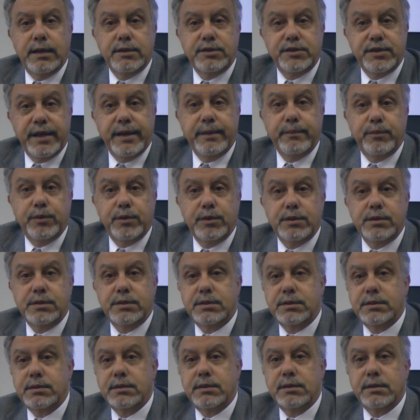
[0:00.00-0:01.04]

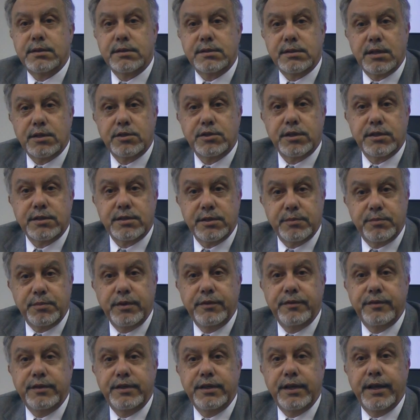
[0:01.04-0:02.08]
samples, such as the
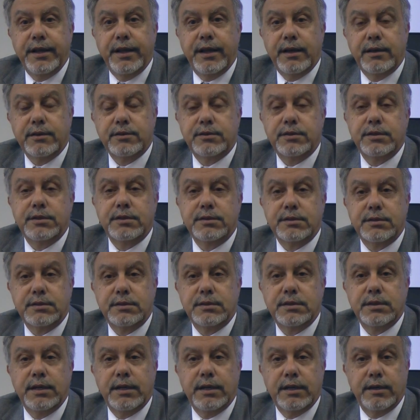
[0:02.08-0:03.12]
PVT
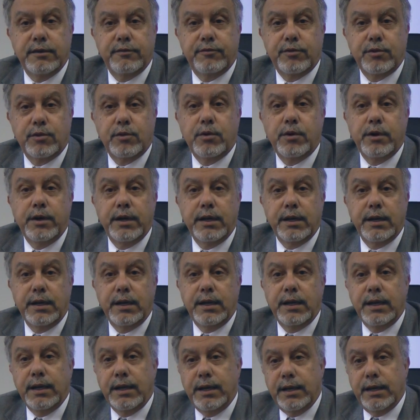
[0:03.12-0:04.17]
analysis for
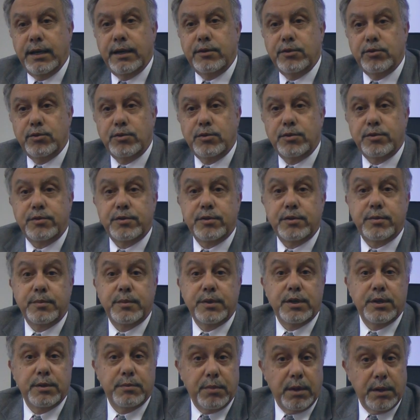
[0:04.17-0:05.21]
oil to
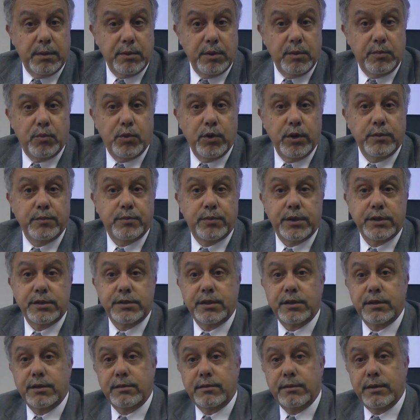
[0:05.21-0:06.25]
determine the bubble point
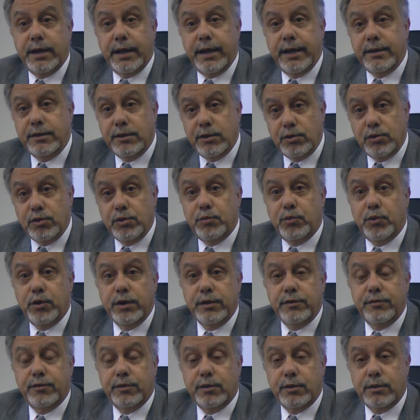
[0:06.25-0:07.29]
pressure and the dew
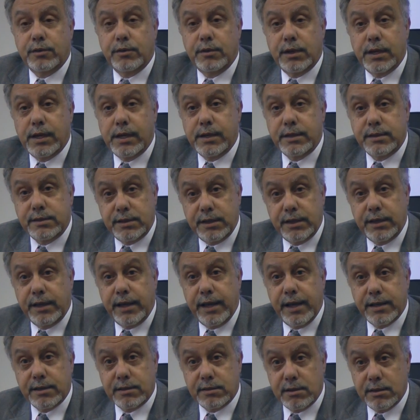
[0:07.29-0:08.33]
point for, say,
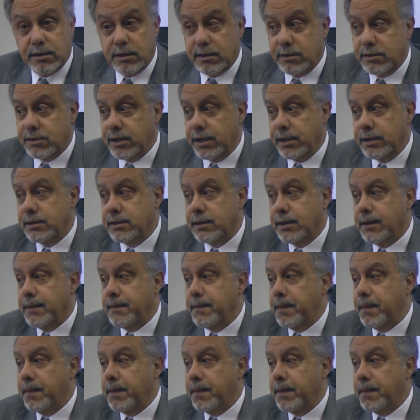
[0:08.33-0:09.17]
gas condensate.